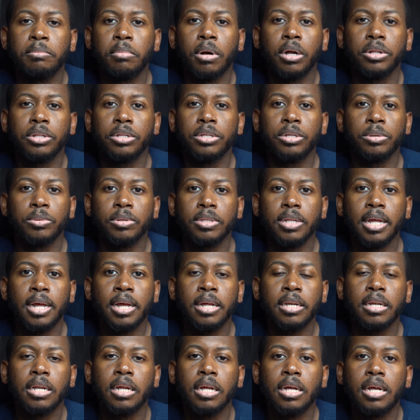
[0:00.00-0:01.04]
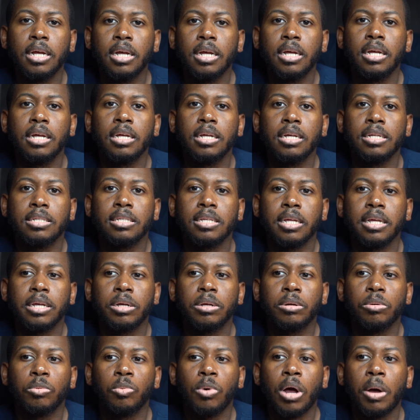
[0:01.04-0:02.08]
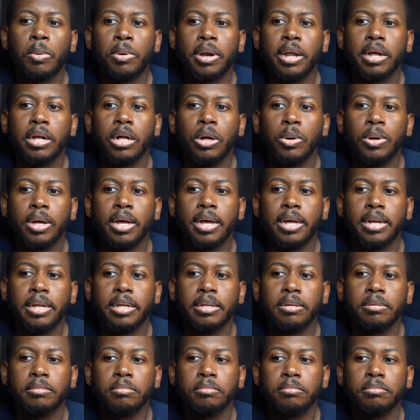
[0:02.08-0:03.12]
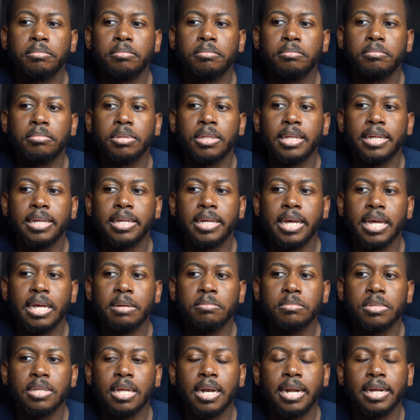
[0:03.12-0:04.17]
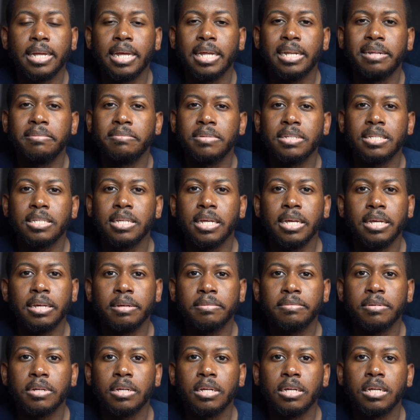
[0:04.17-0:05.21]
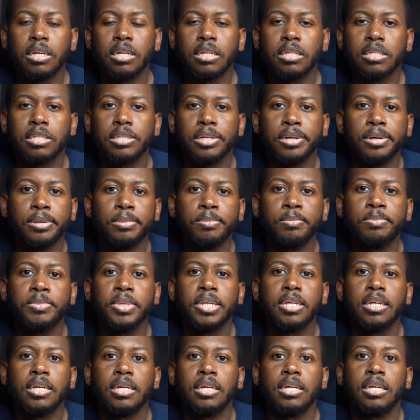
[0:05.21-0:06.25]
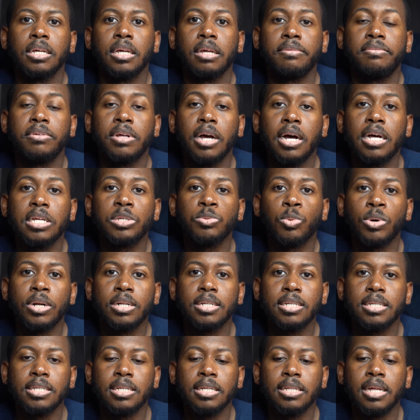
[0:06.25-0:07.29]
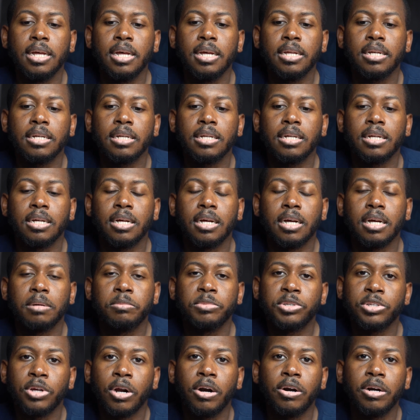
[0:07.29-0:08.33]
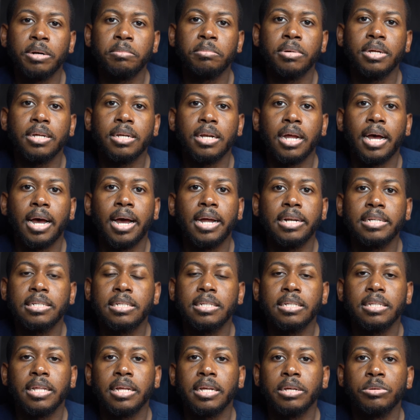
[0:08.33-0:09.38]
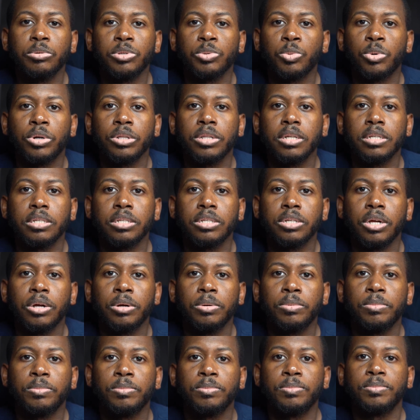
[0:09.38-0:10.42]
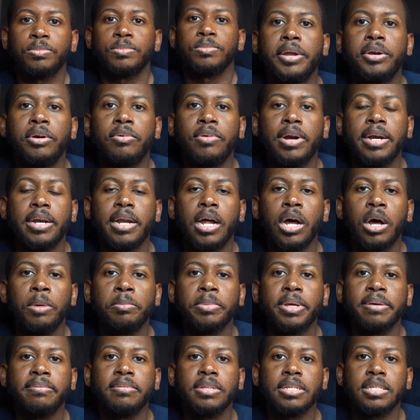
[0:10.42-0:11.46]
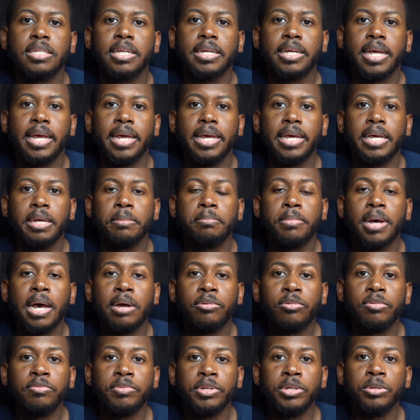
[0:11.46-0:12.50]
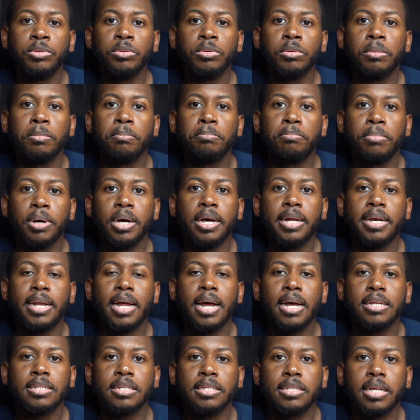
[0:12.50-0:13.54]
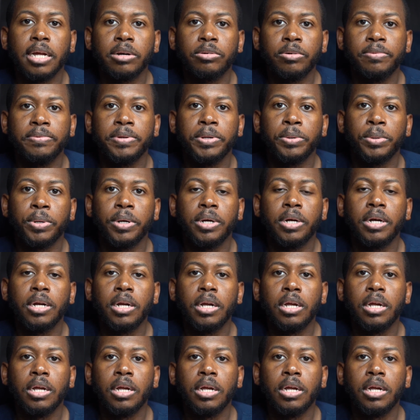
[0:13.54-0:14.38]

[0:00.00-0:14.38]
bother doing that. It's like, why would I go ahead and play games that I can't even save? So if you guys wanted to see that, I'm sorry, but I just didn't think it was worth it to show. I know right now I'm giving this thing a bad review, but as a tech reviewer,